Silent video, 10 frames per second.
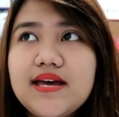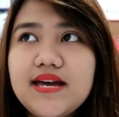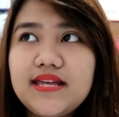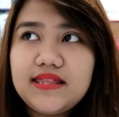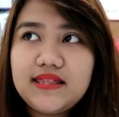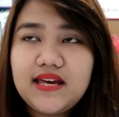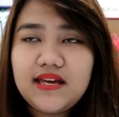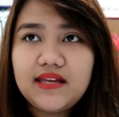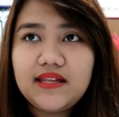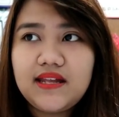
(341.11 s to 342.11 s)
And
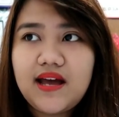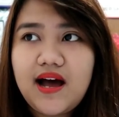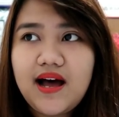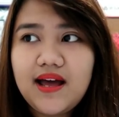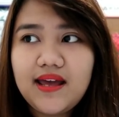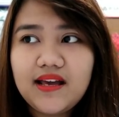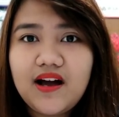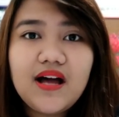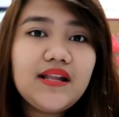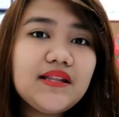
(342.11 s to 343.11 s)
then I
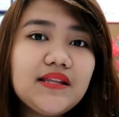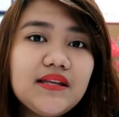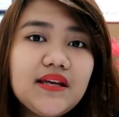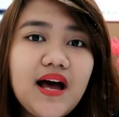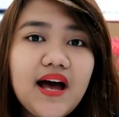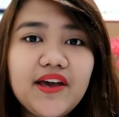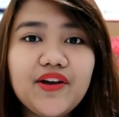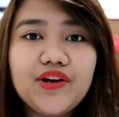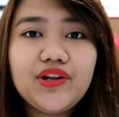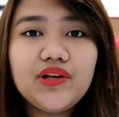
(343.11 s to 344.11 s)
got
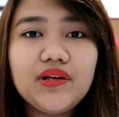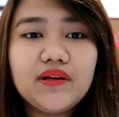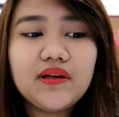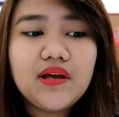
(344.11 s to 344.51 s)
hired